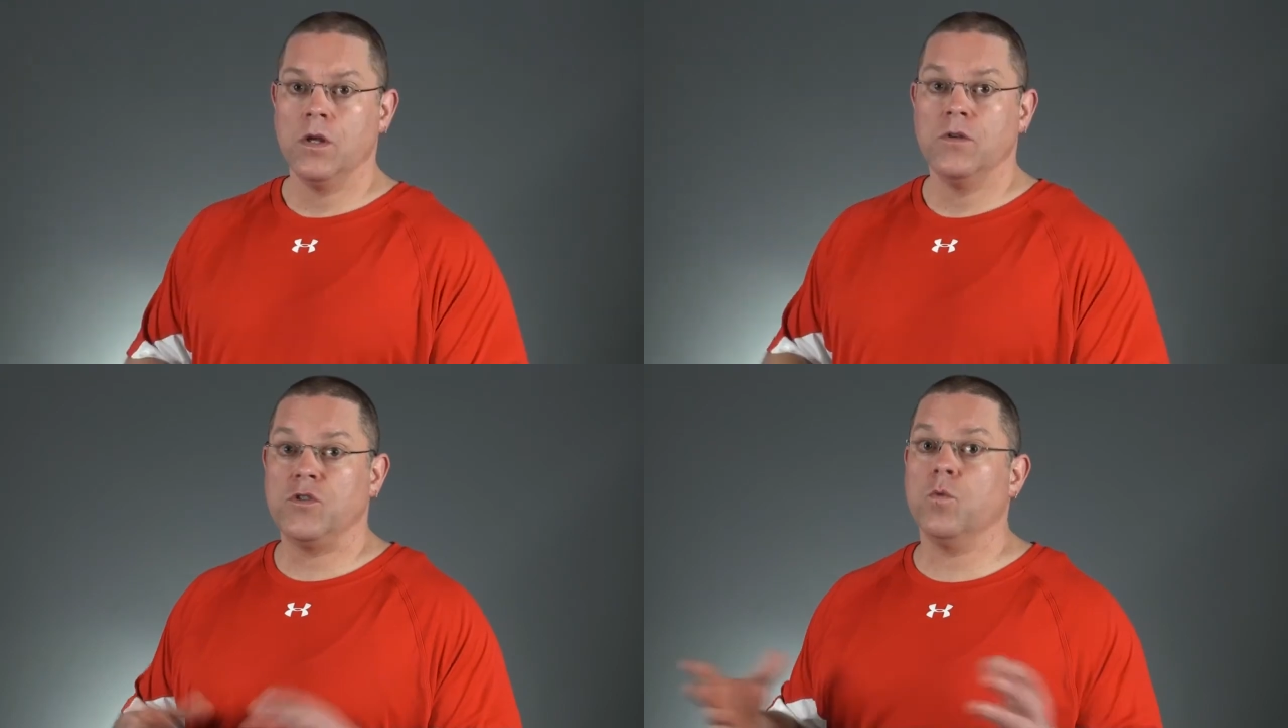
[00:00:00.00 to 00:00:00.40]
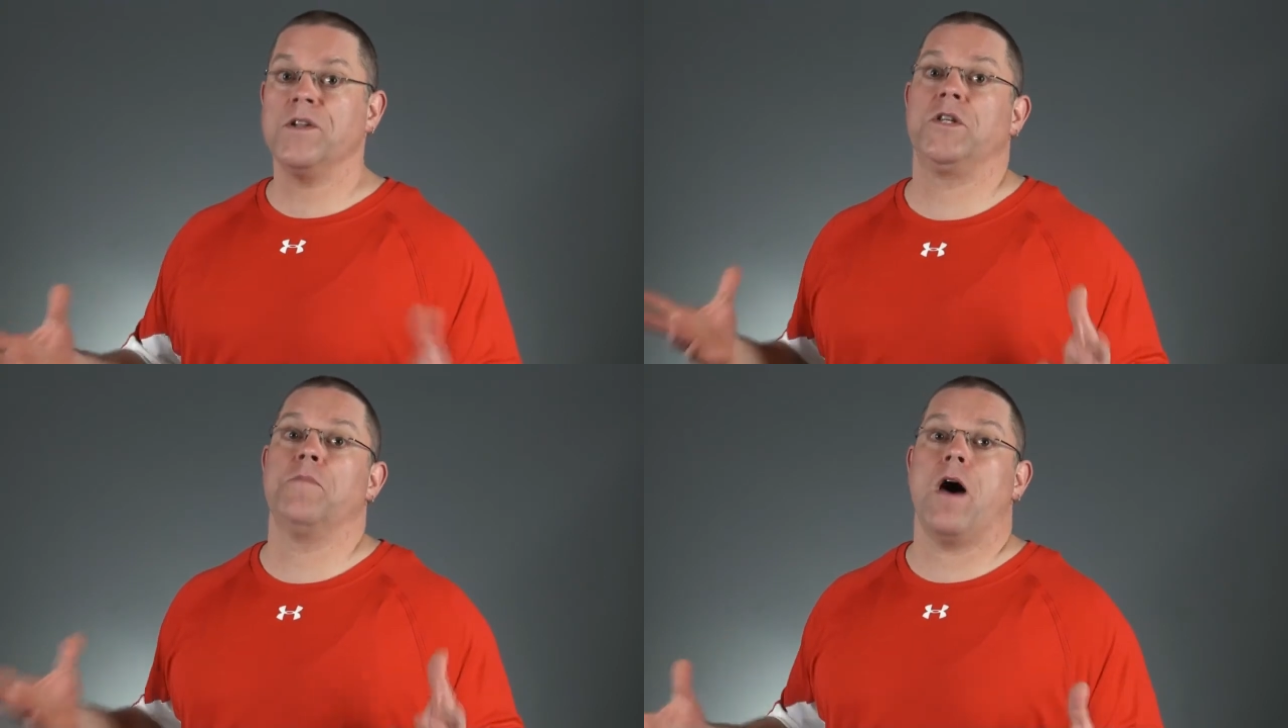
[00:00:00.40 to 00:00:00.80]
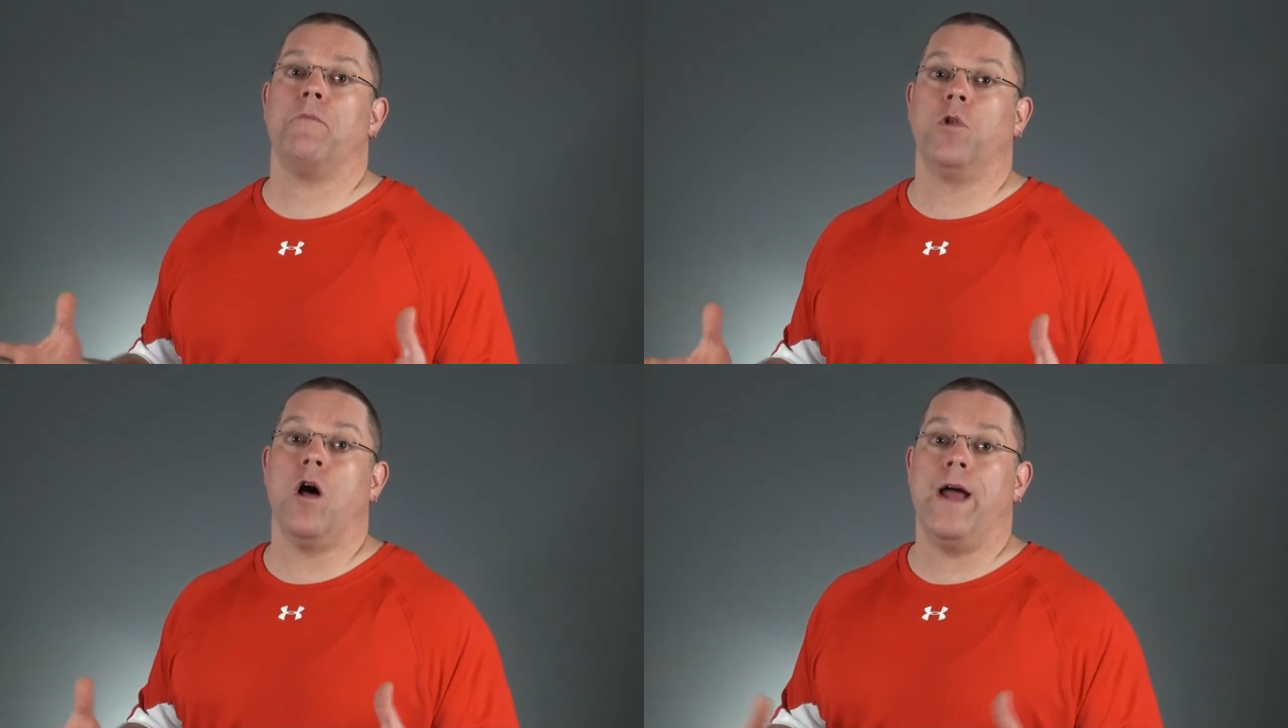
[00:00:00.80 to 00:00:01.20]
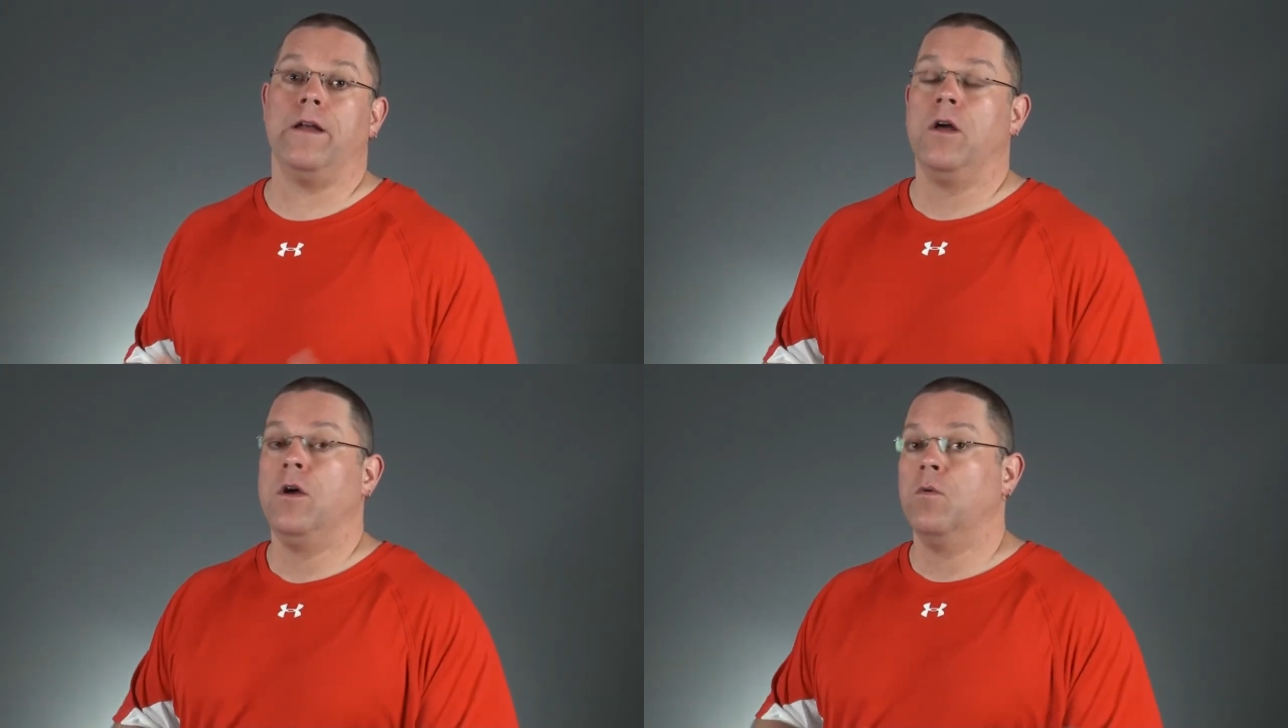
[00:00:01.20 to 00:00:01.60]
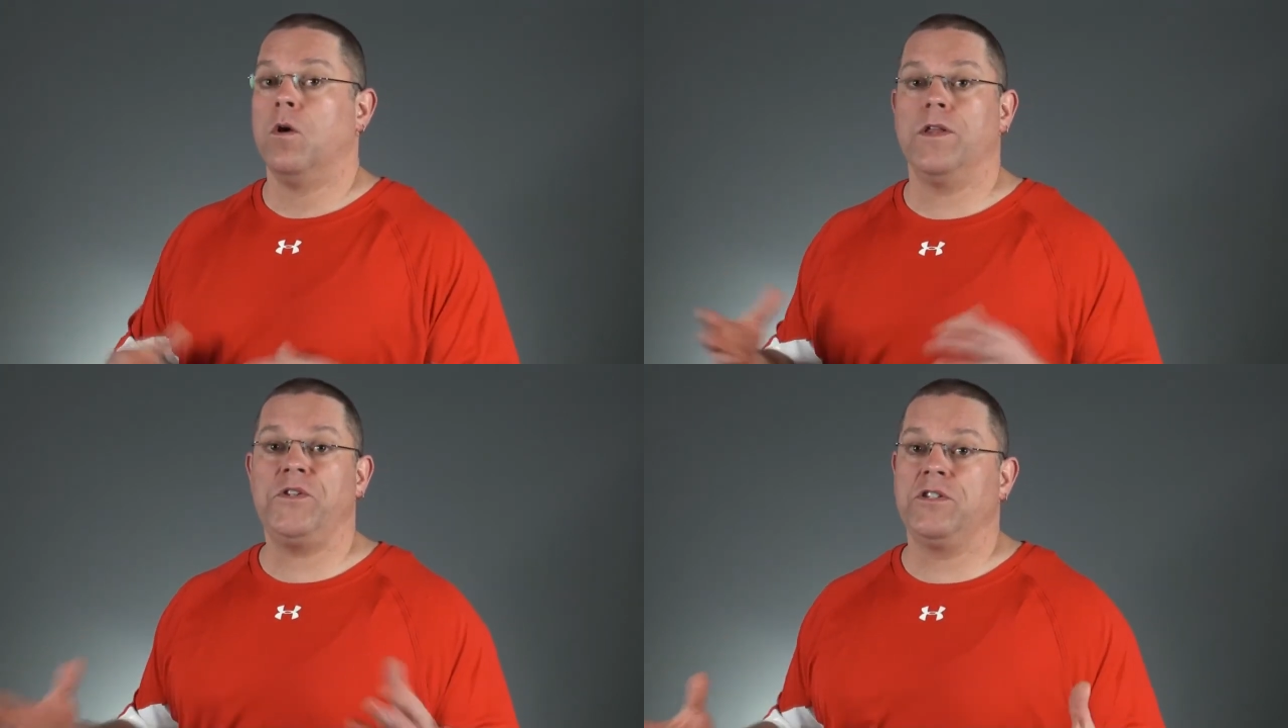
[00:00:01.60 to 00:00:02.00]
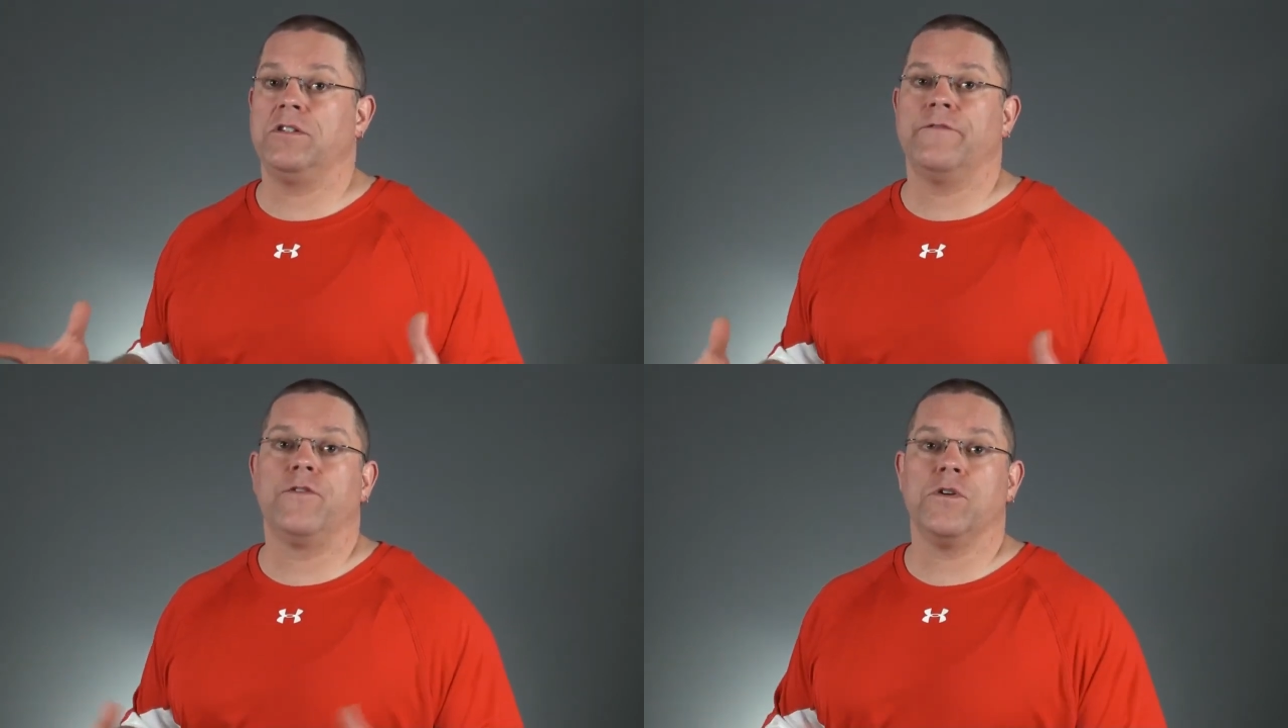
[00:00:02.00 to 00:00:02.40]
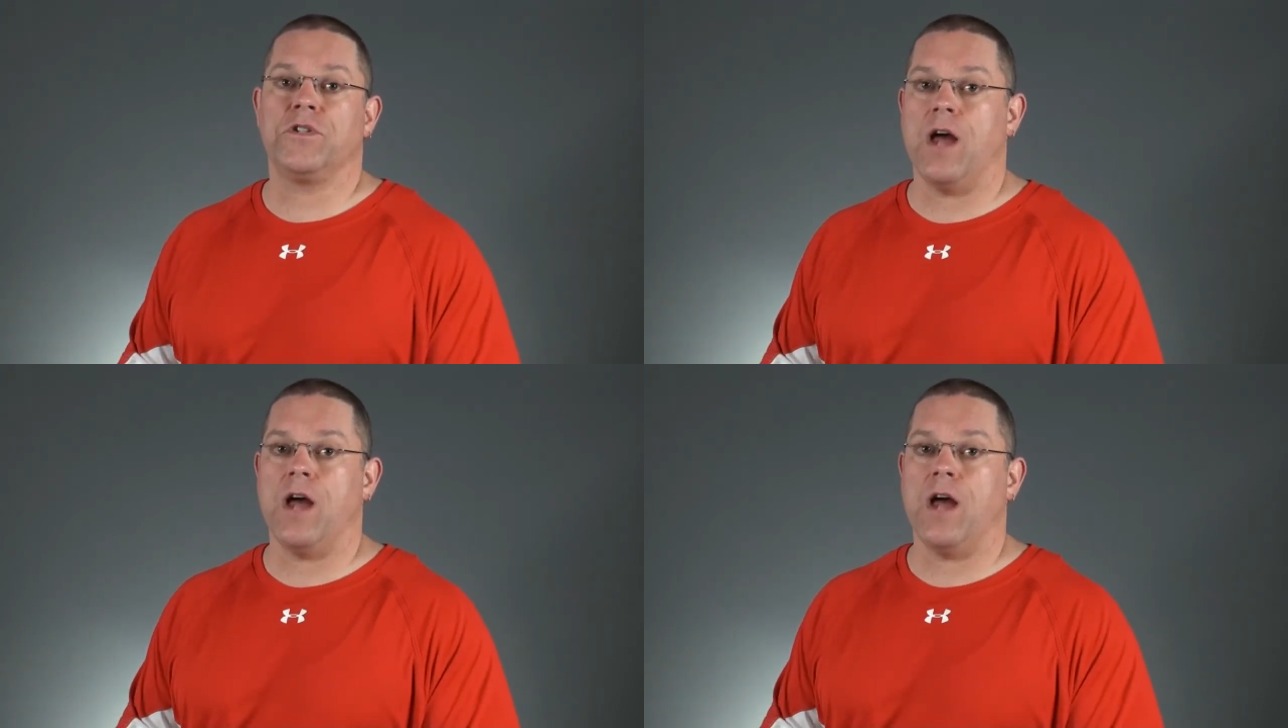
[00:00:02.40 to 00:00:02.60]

So, what's the bottom line? Well, this isn't the first